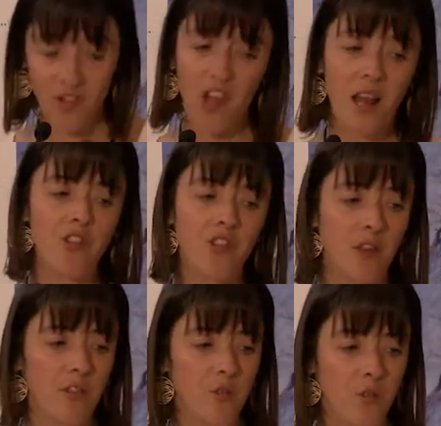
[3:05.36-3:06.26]
it
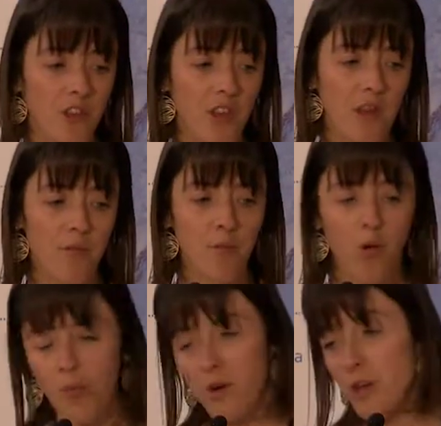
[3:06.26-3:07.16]
challenging to achieve
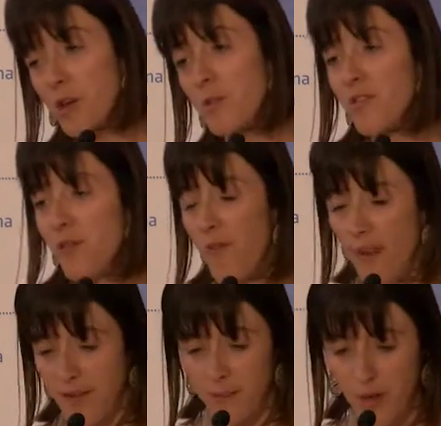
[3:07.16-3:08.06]
proper cumulative
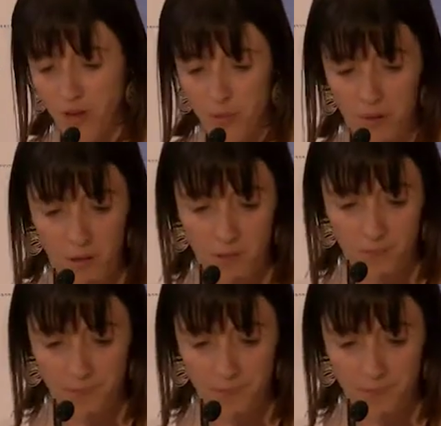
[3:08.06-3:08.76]
effects management.